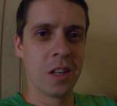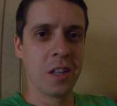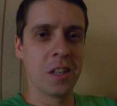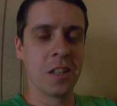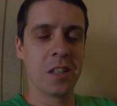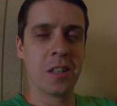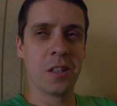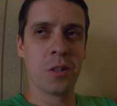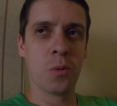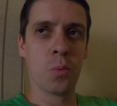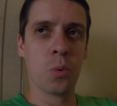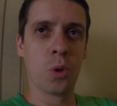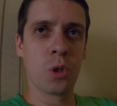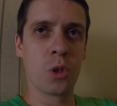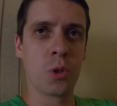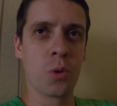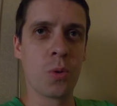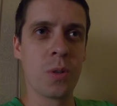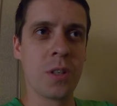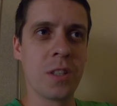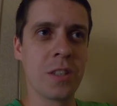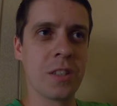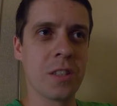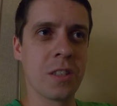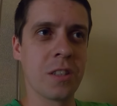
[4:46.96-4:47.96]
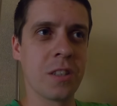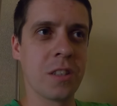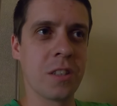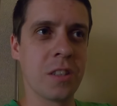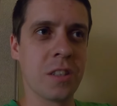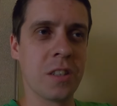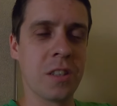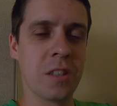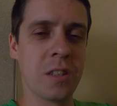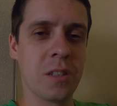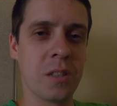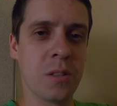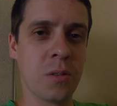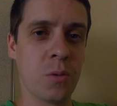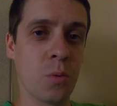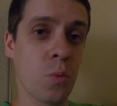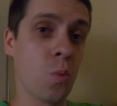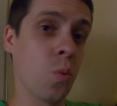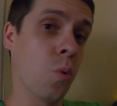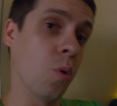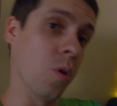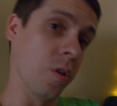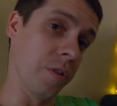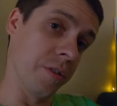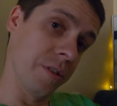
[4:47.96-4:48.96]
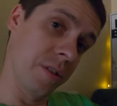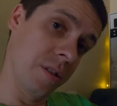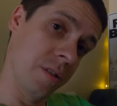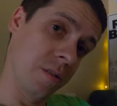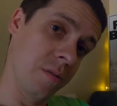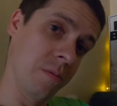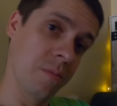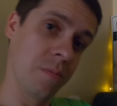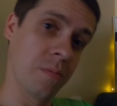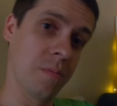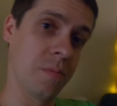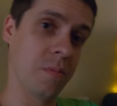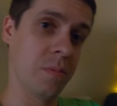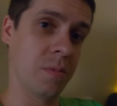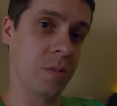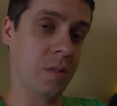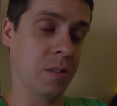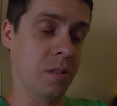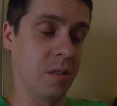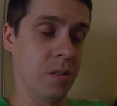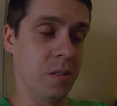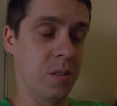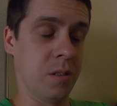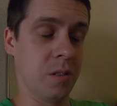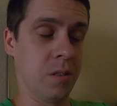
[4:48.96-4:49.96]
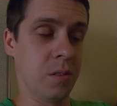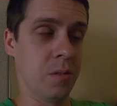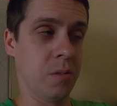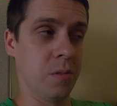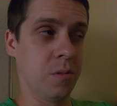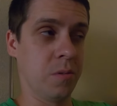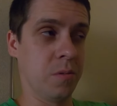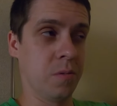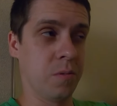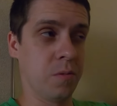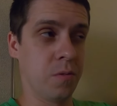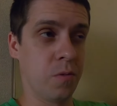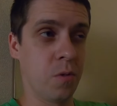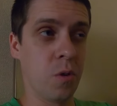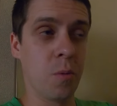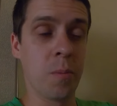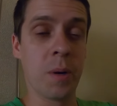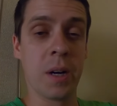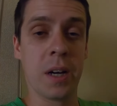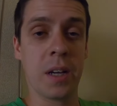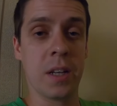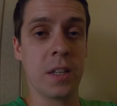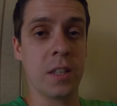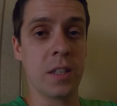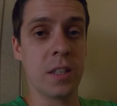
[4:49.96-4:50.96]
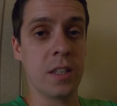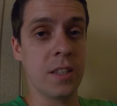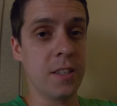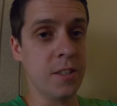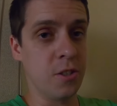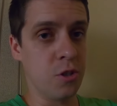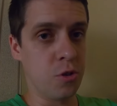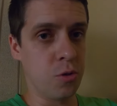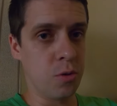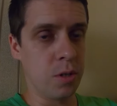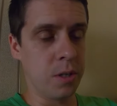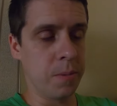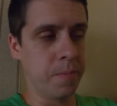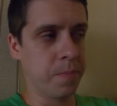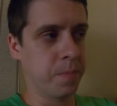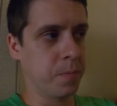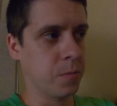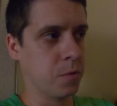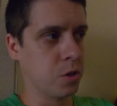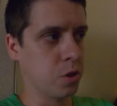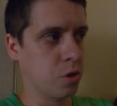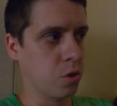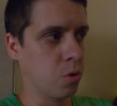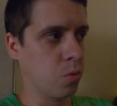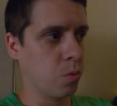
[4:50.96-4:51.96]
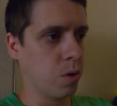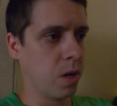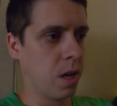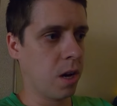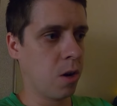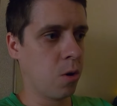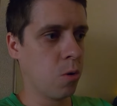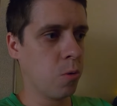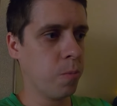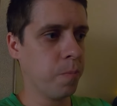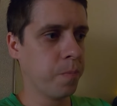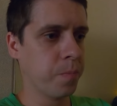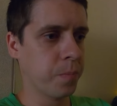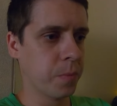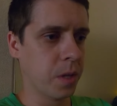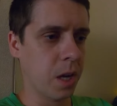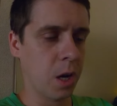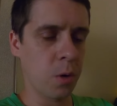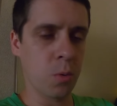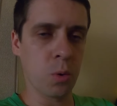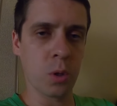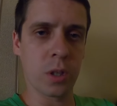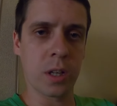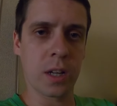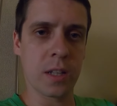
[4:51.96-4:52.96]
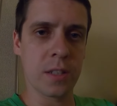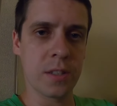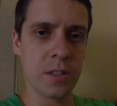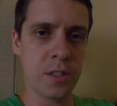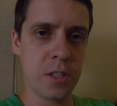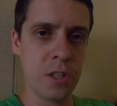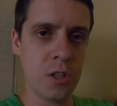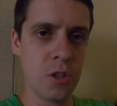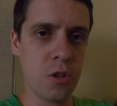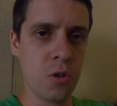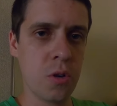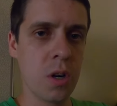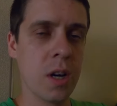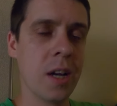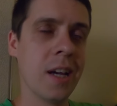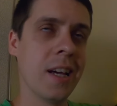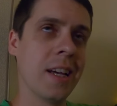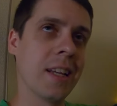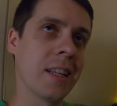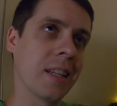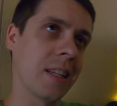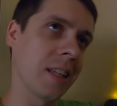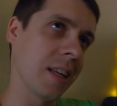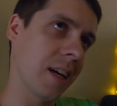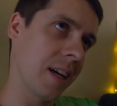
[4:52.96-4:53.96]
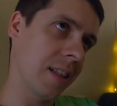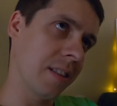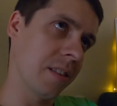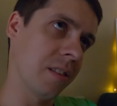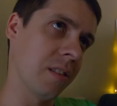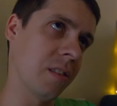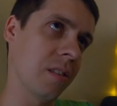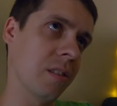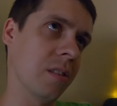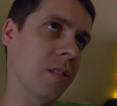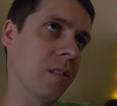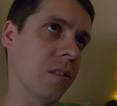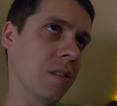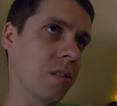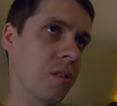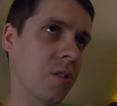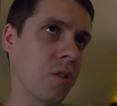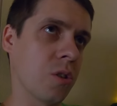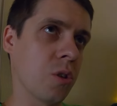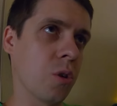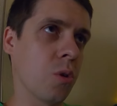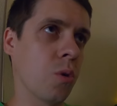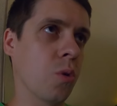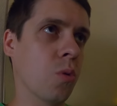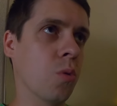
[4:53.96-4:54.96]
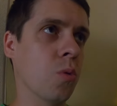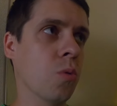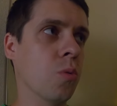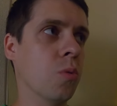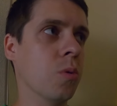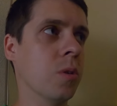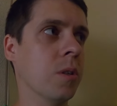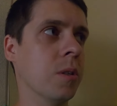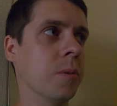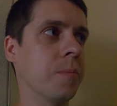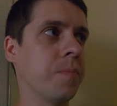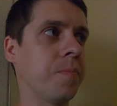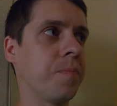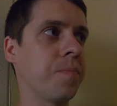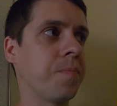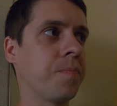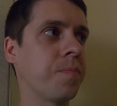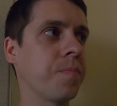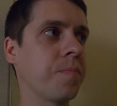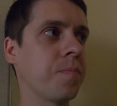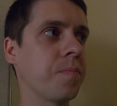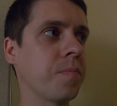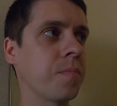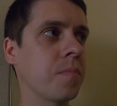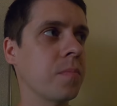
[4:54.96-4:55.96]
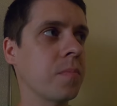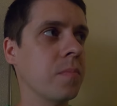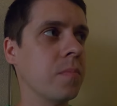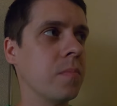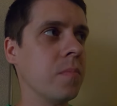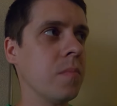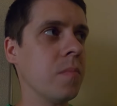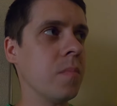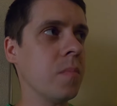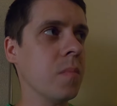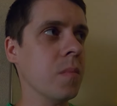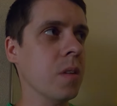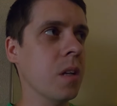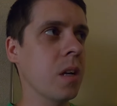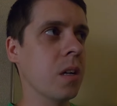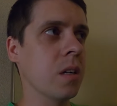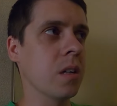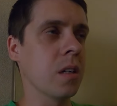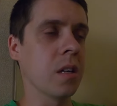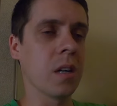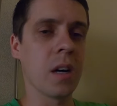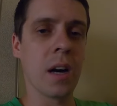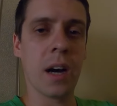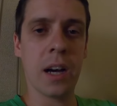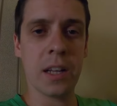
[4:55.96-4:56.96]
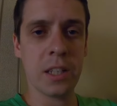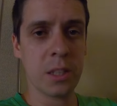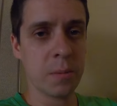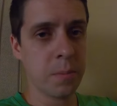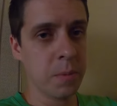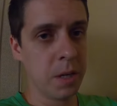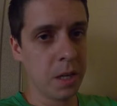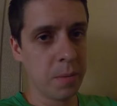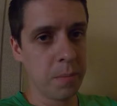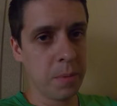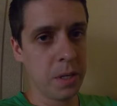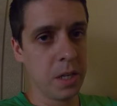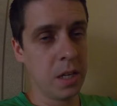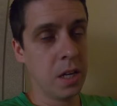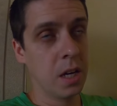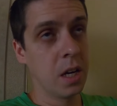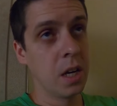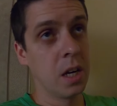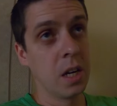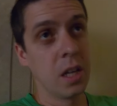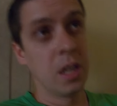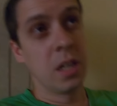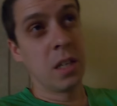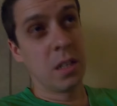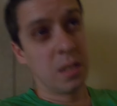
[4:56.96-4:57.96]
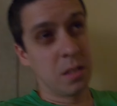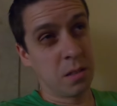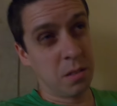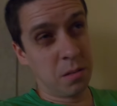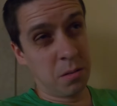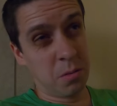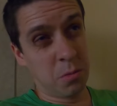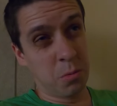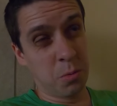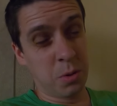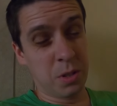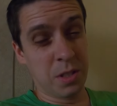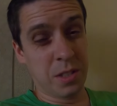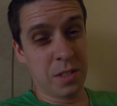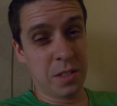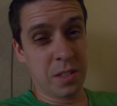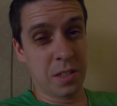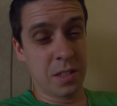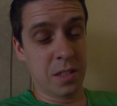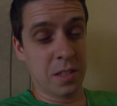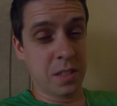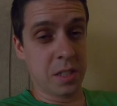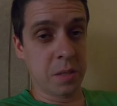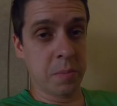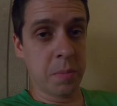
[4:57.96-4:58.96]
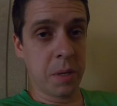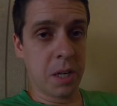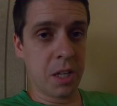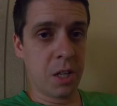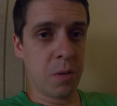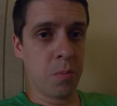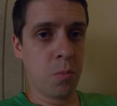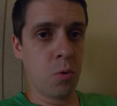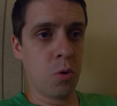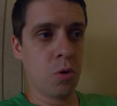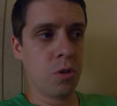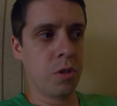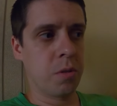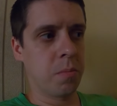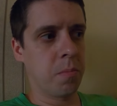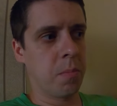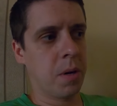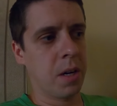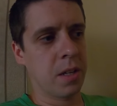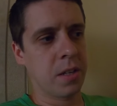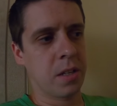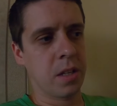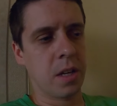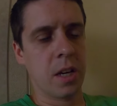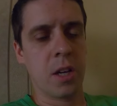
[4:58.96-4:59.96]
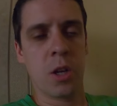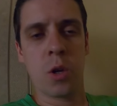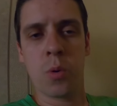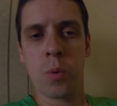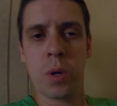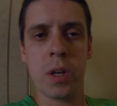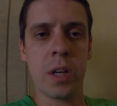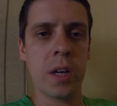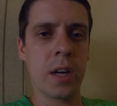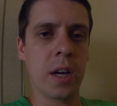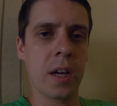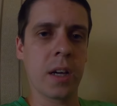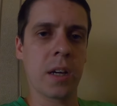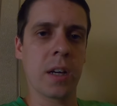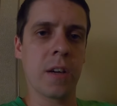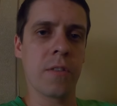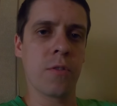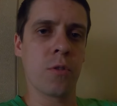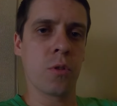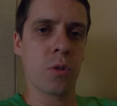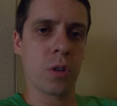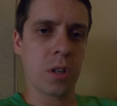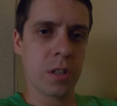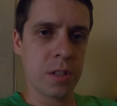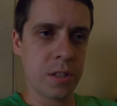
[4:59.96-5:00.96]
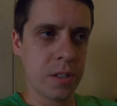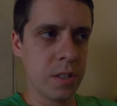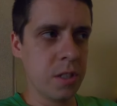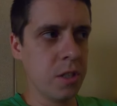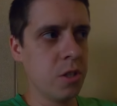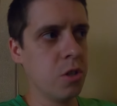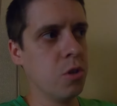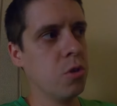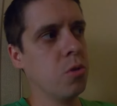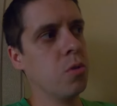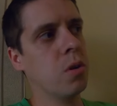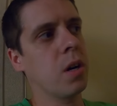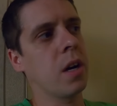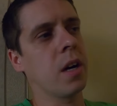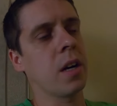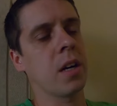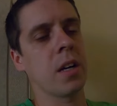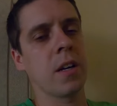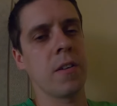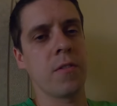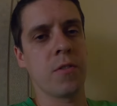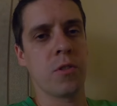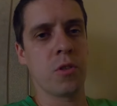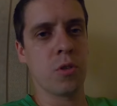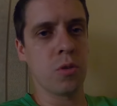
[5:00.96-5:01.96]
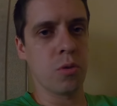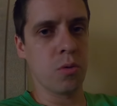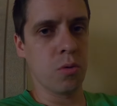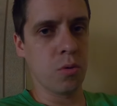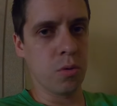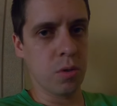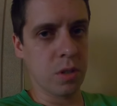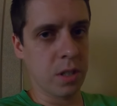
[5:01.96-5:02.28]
what reason was uh, for my injury. So now I will continue, not uh, so uh, hard maybe, with the smart mode but anyway I have to continue I have to